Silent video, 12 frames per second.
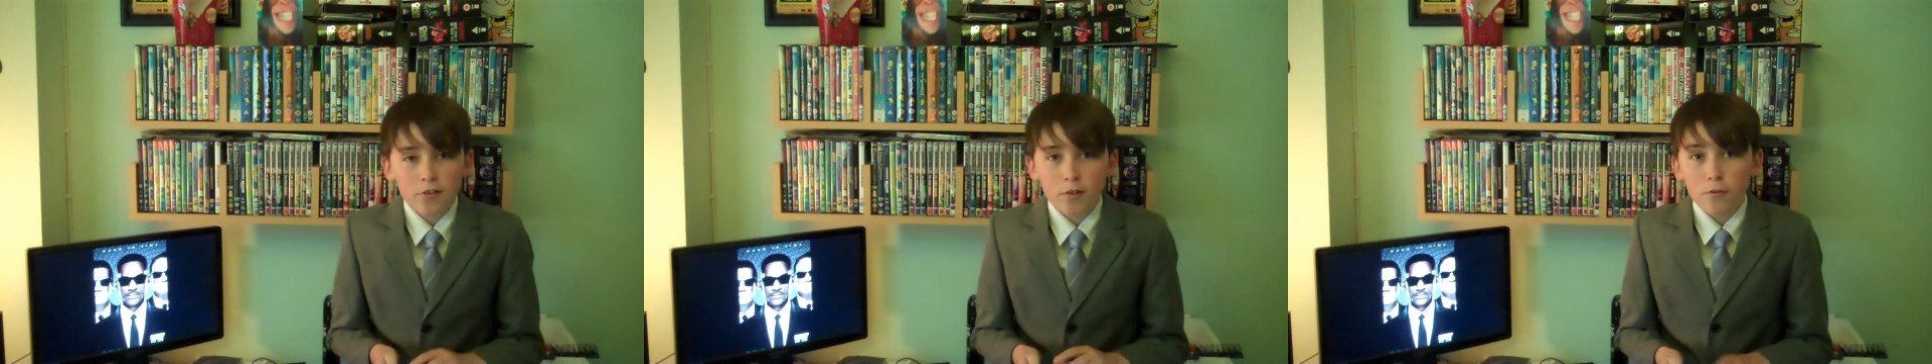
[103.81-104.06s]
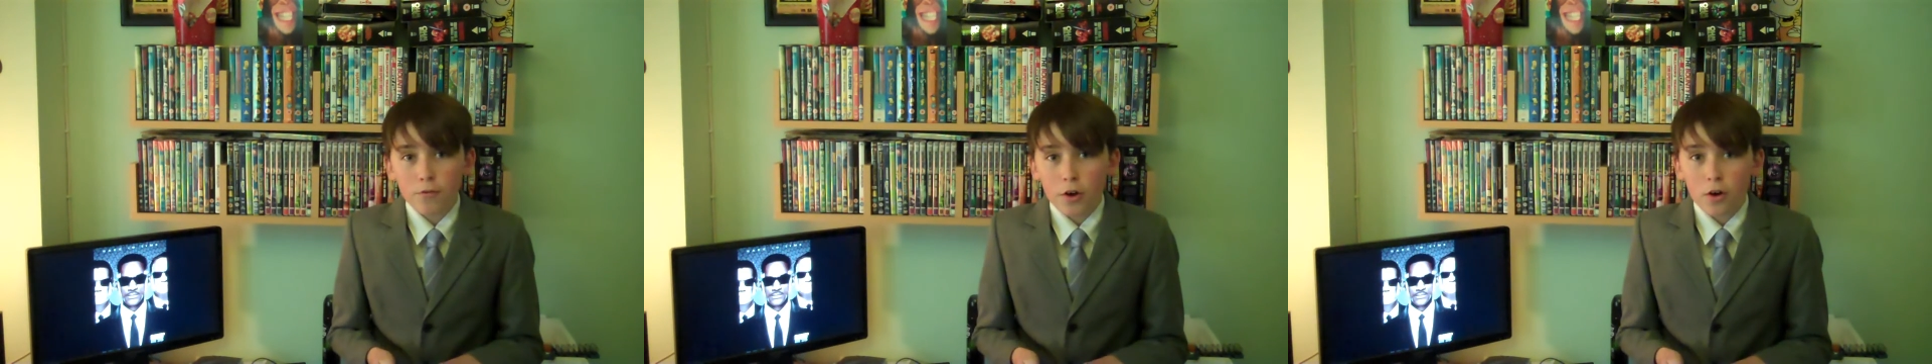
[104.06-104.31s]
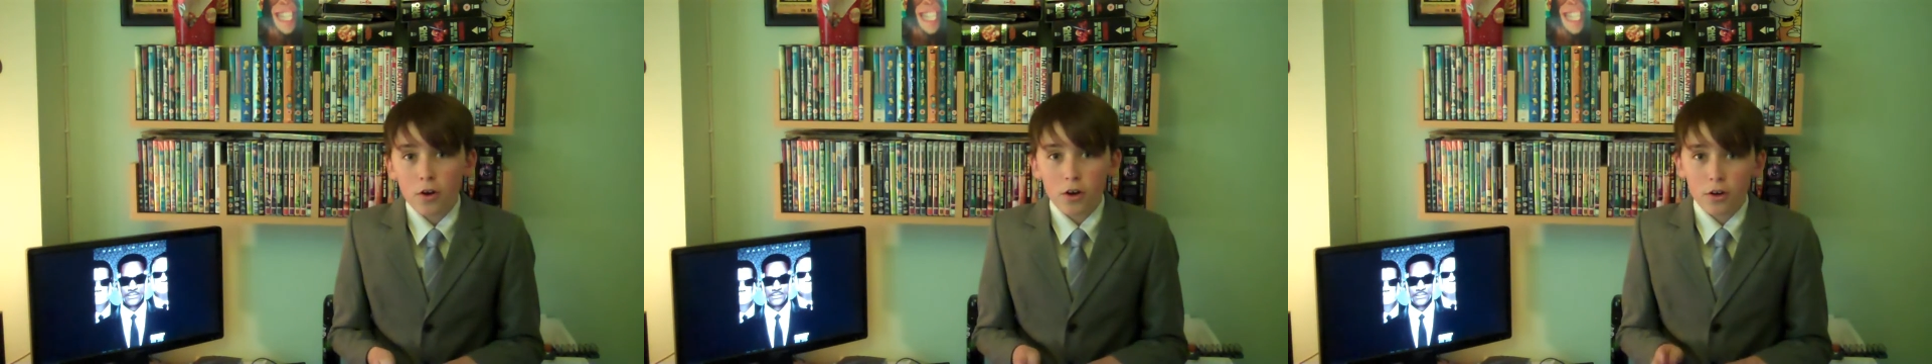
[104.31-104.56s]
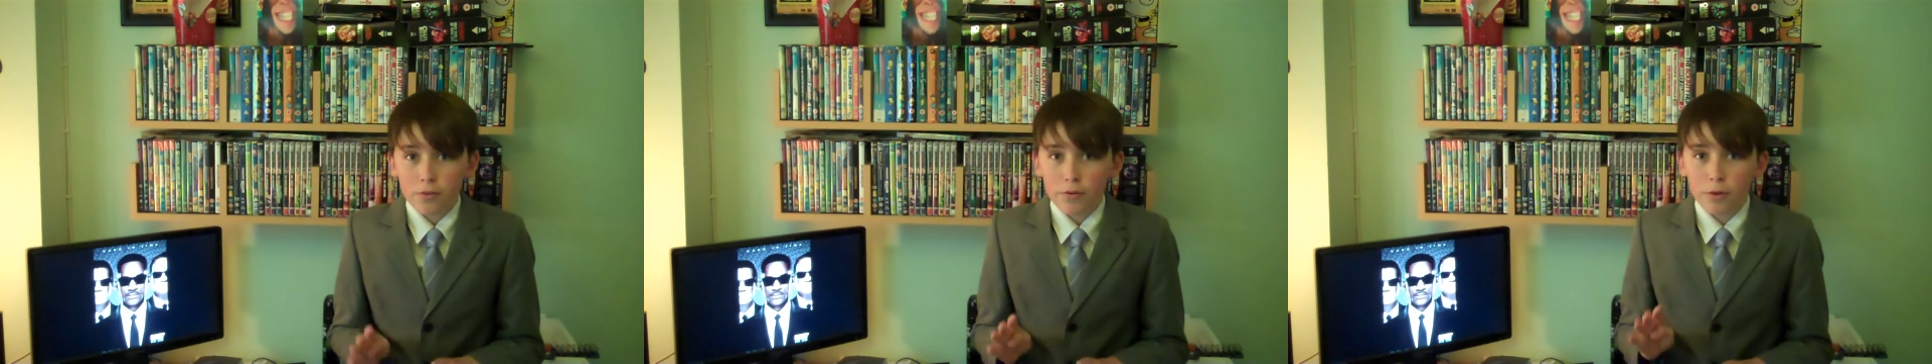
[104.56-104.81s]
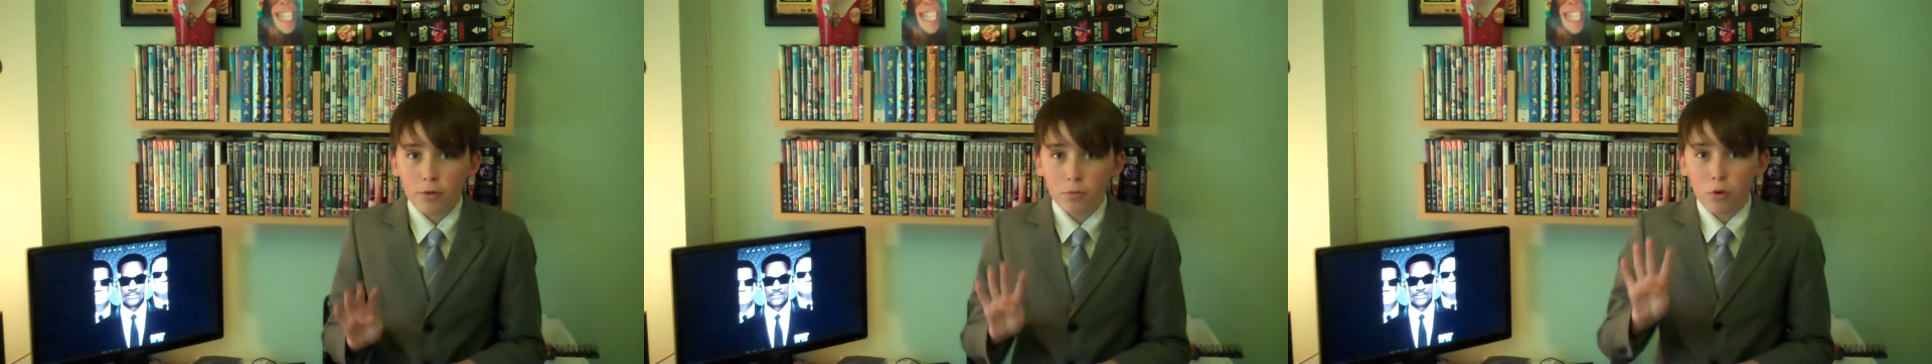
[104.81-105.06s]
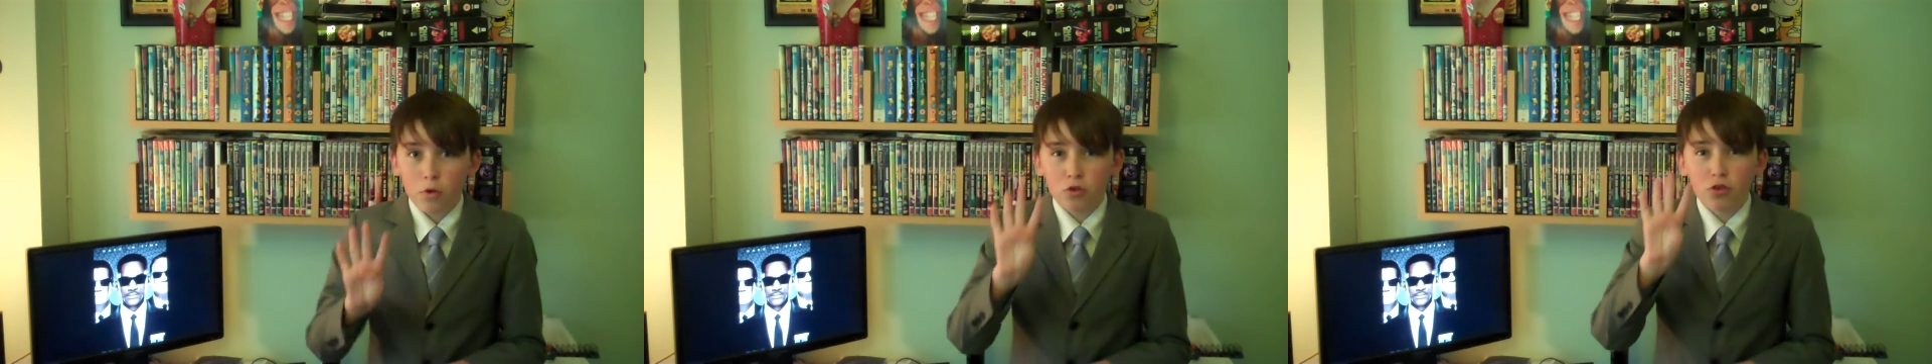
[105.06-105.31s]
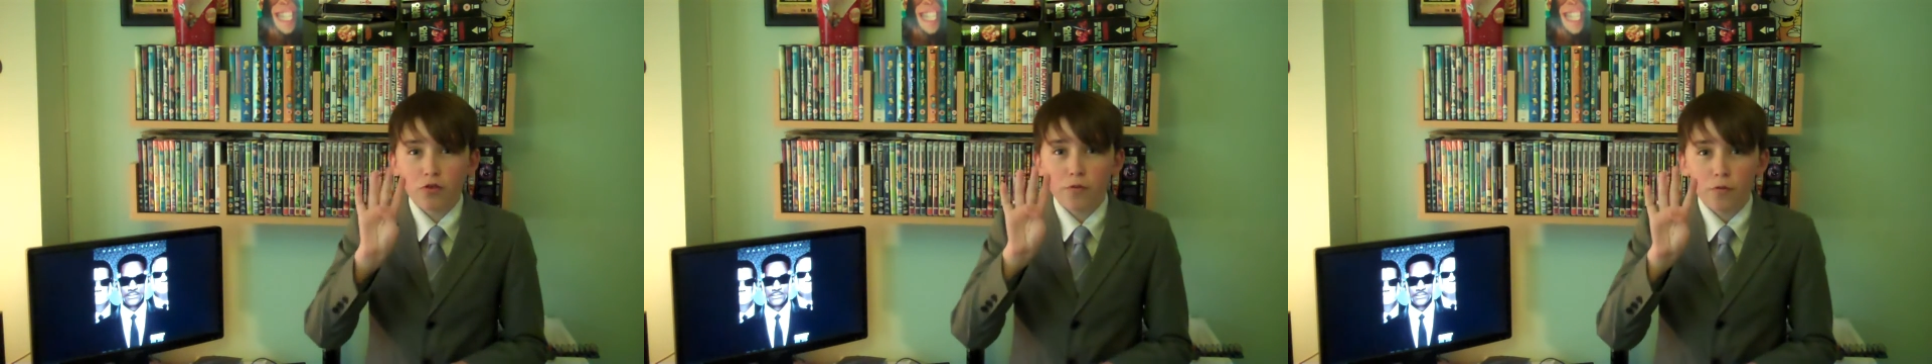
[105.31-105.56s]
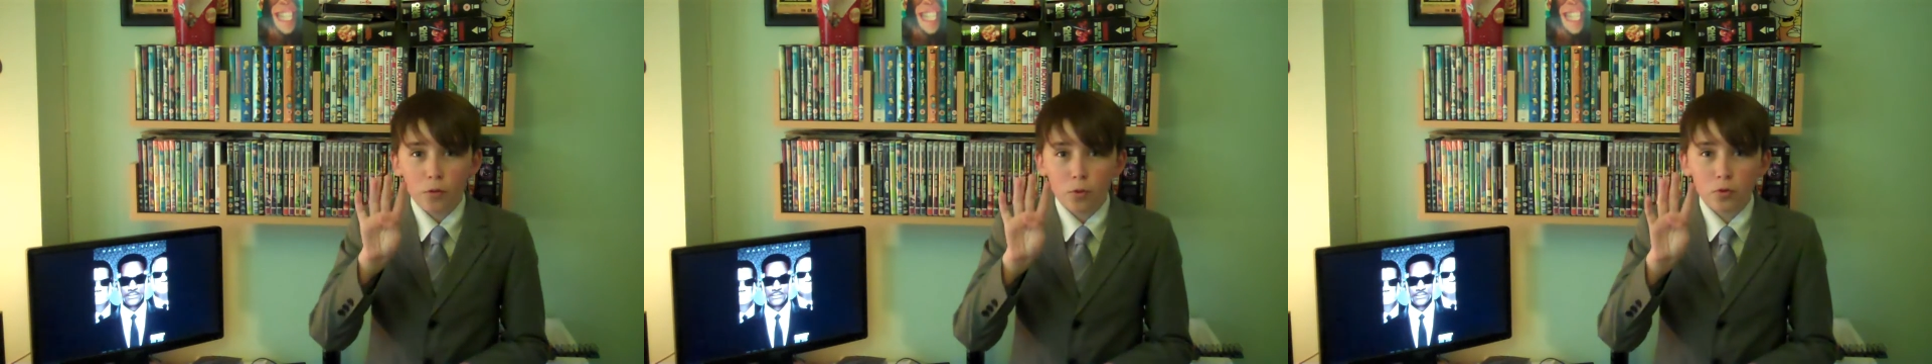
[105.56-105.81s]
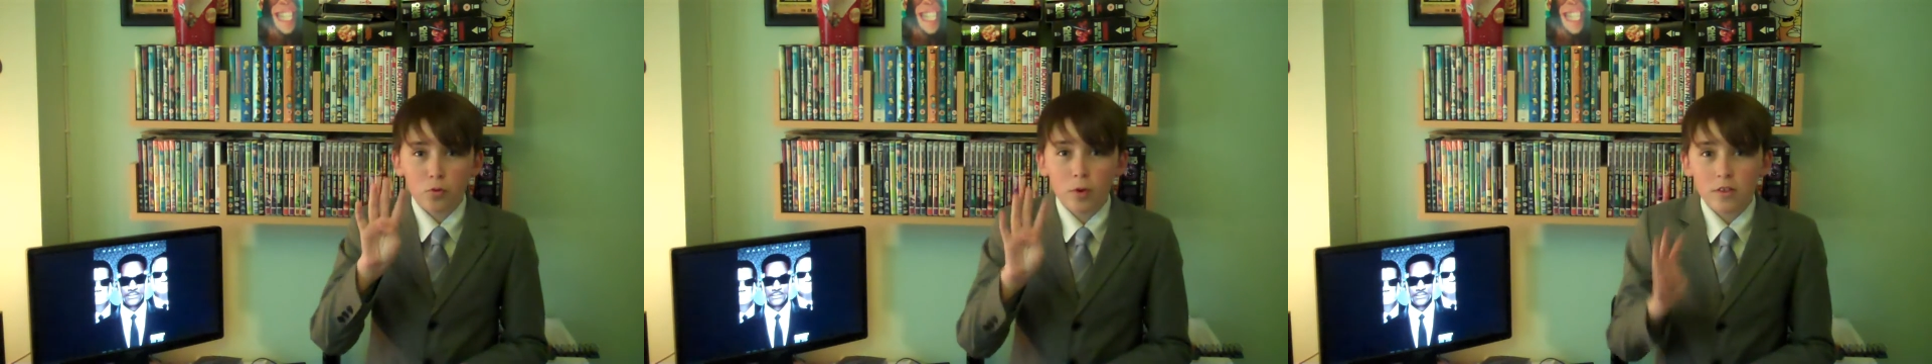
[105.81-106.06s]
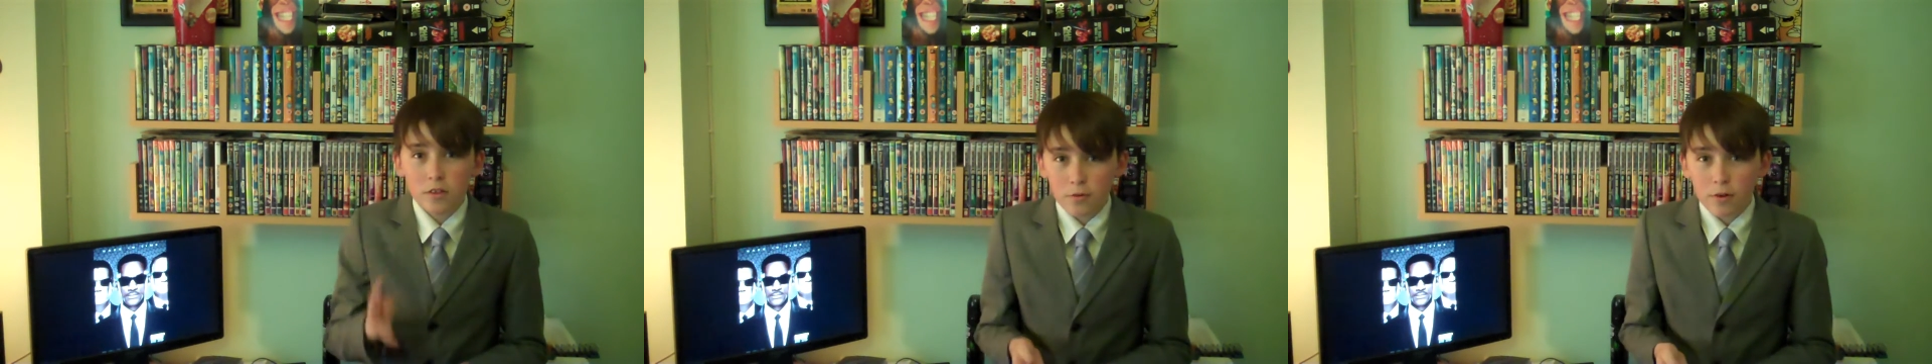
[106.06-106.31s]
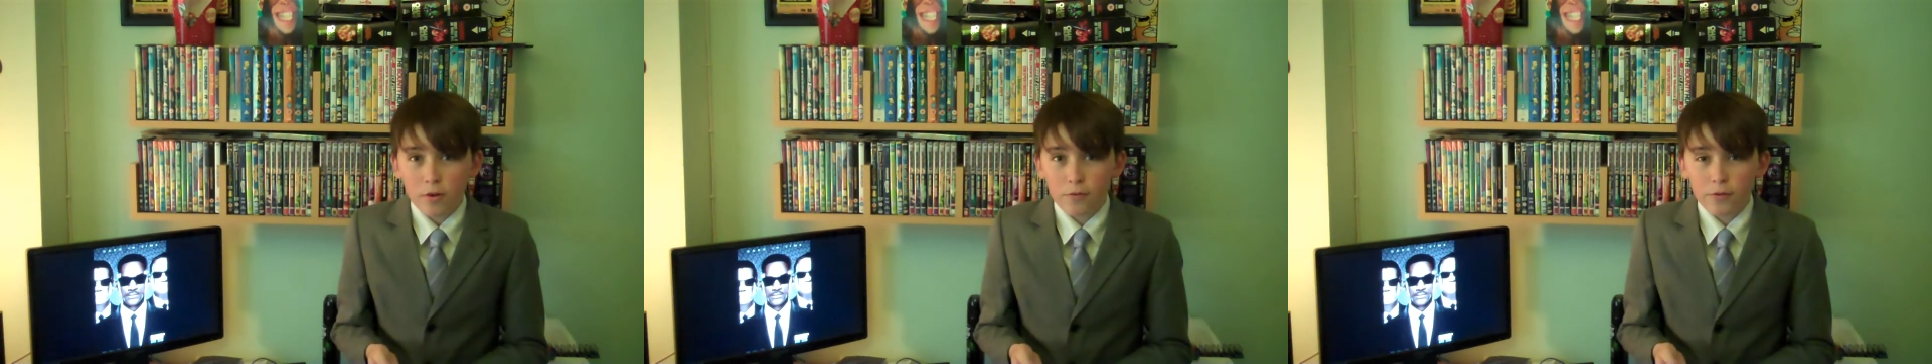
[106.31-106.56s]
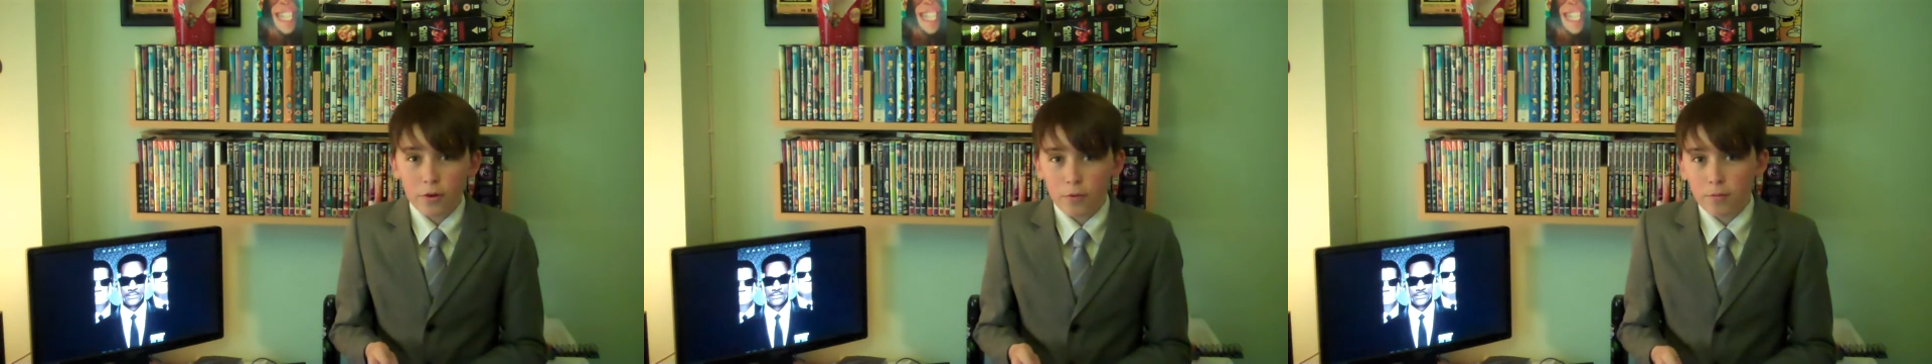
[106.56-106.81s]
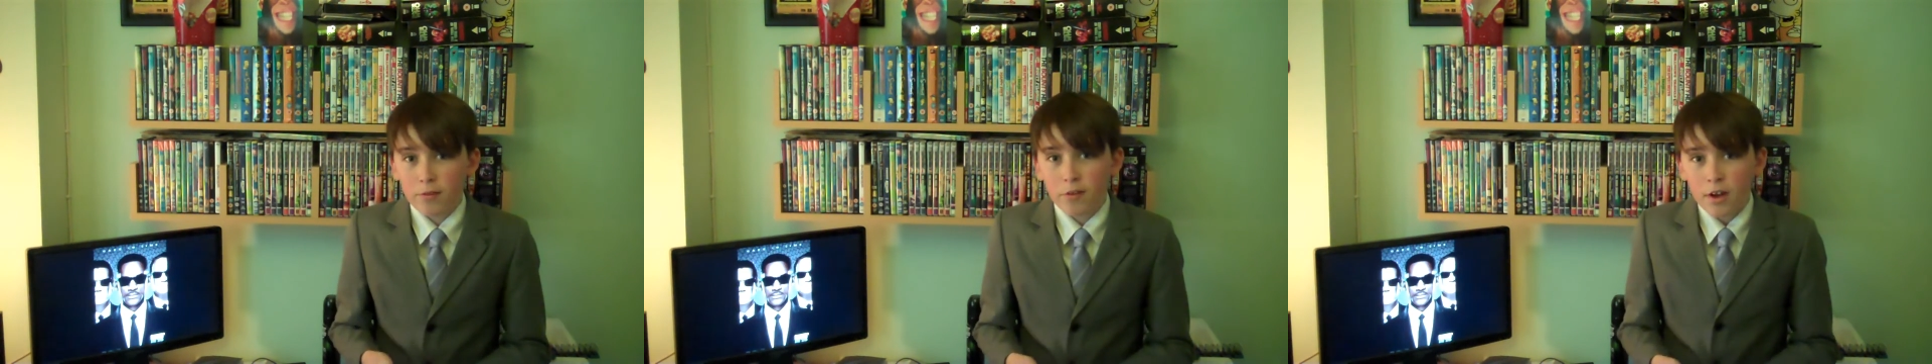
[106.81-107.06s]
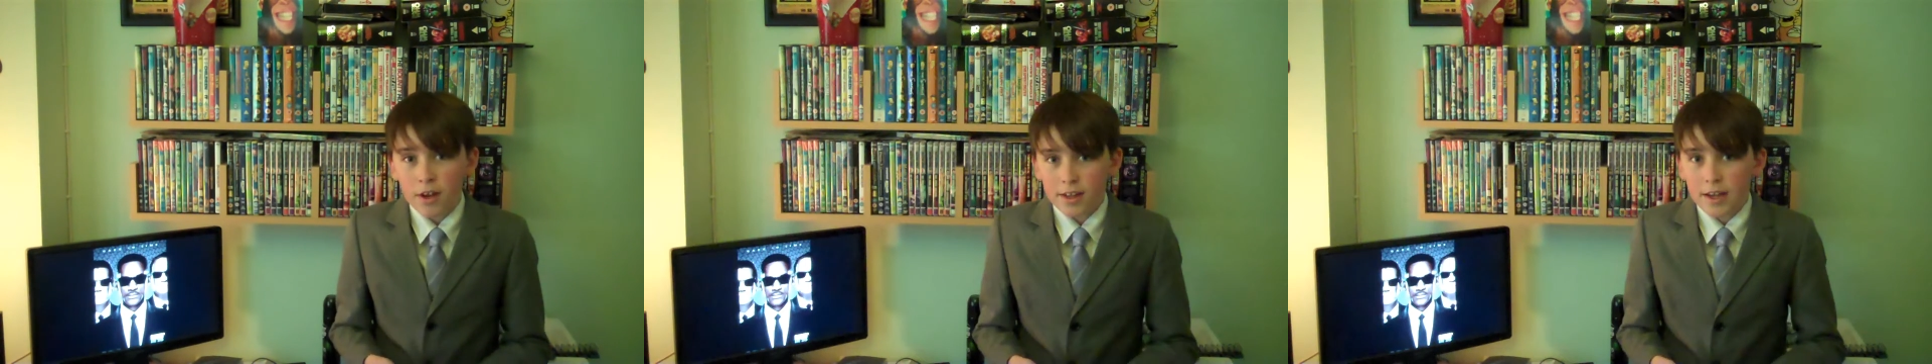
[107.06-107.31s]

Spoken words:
So far, I've only watched 4 2012 films,